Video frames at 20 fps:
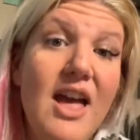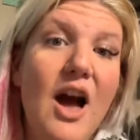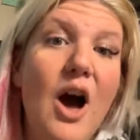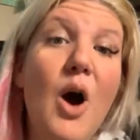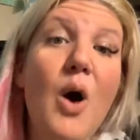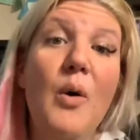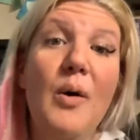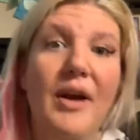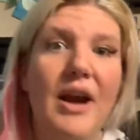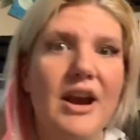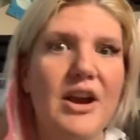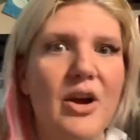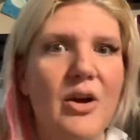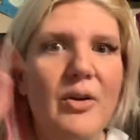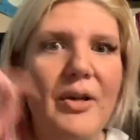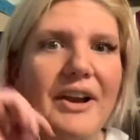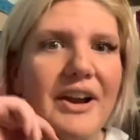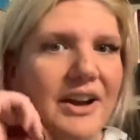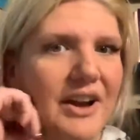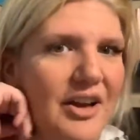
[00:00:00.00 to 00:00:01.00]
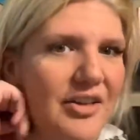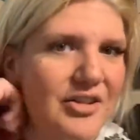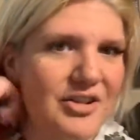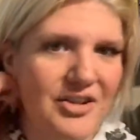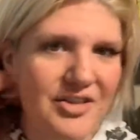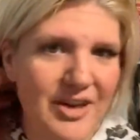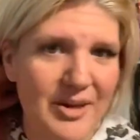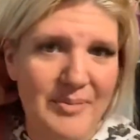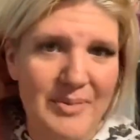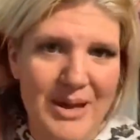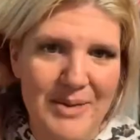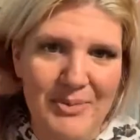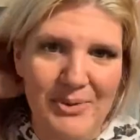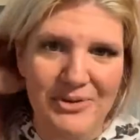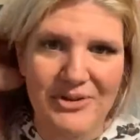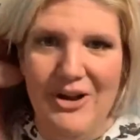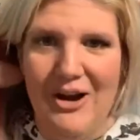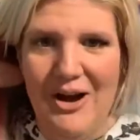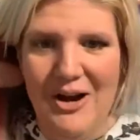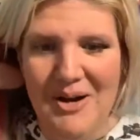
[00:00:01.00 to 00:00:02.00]
Oh, and I know another thing people
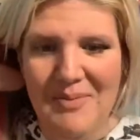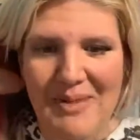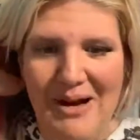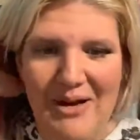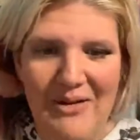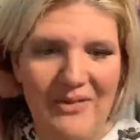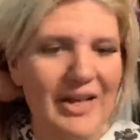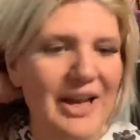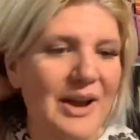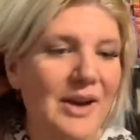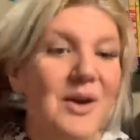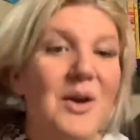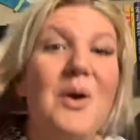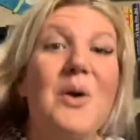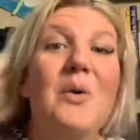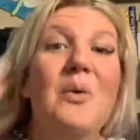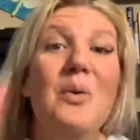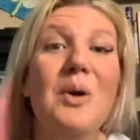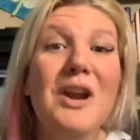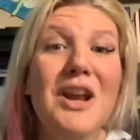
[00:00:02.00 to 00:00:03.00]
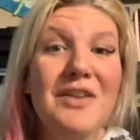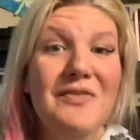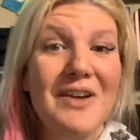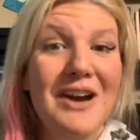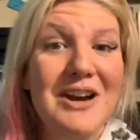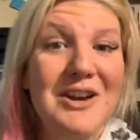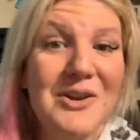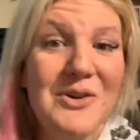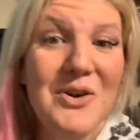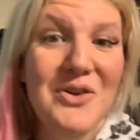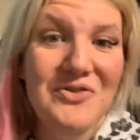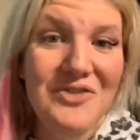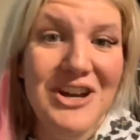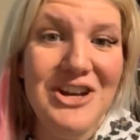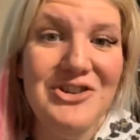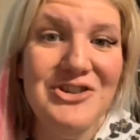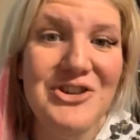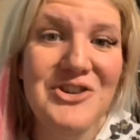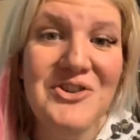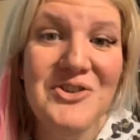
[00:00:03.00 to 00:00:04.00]
talk about, what if I do if they
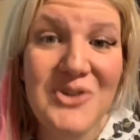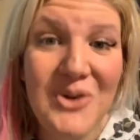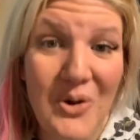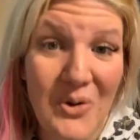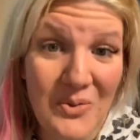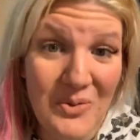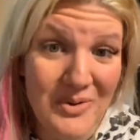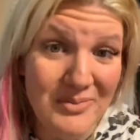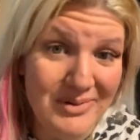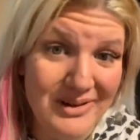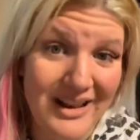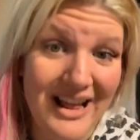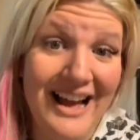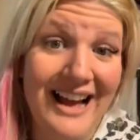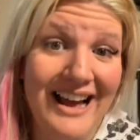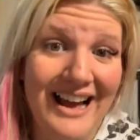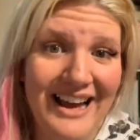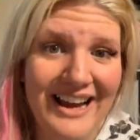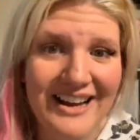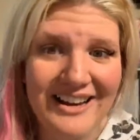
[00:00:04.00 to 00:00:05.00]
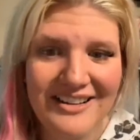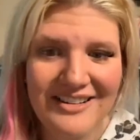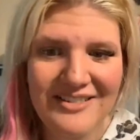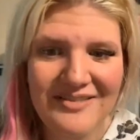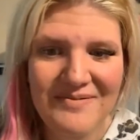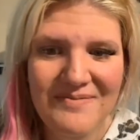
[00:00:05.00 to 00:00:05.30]
just don't reply?